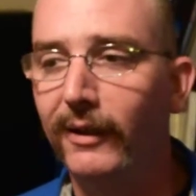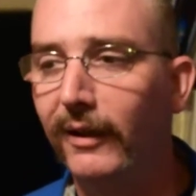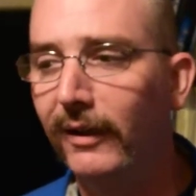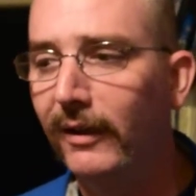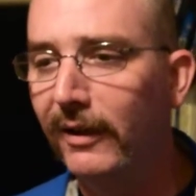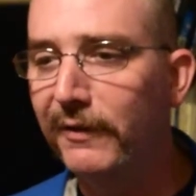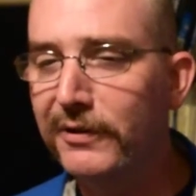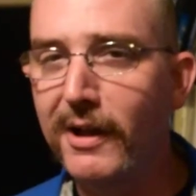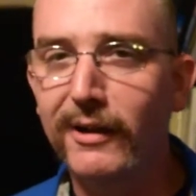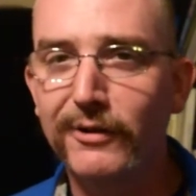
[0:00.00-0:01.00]
If
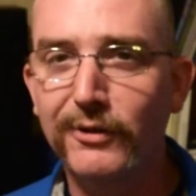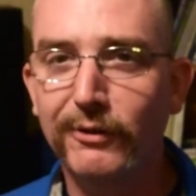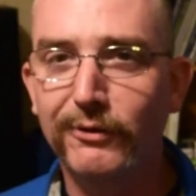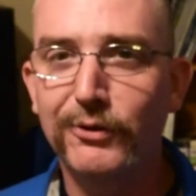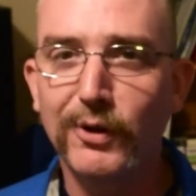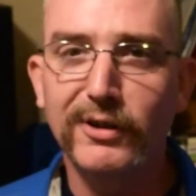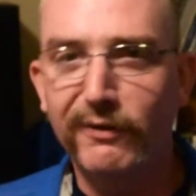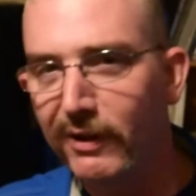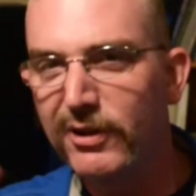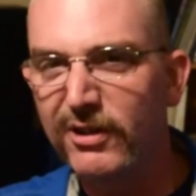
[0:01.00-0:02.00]
it's not
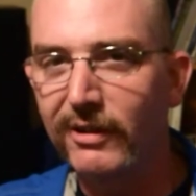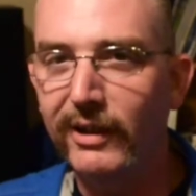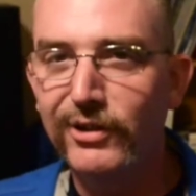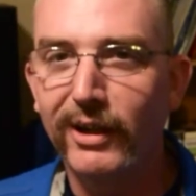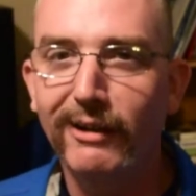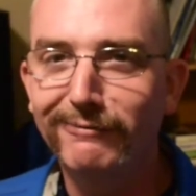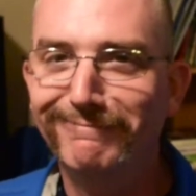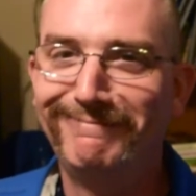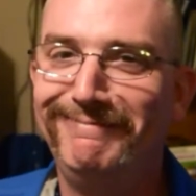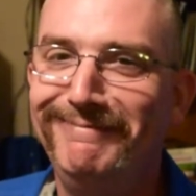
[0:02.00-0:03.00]
constructive, I'll just delete you out.
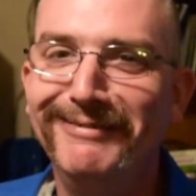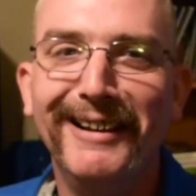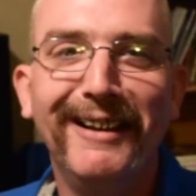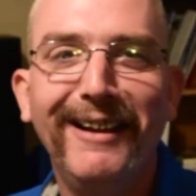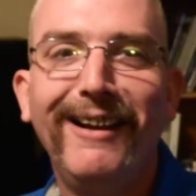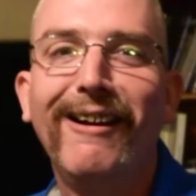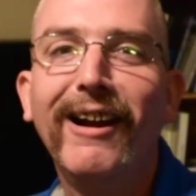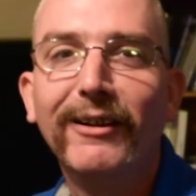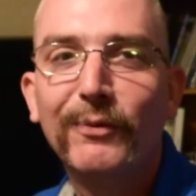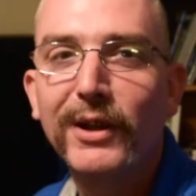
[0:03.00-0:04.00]
All
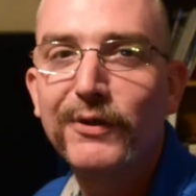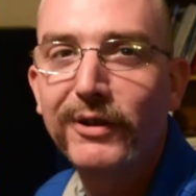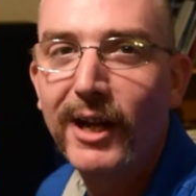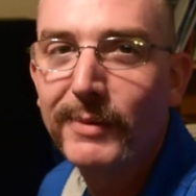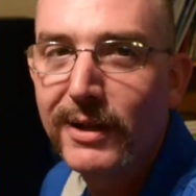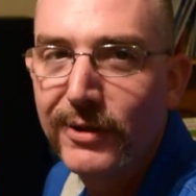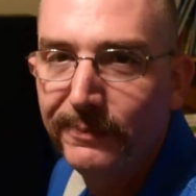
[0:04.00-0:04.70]
right, thanks for your time, guys.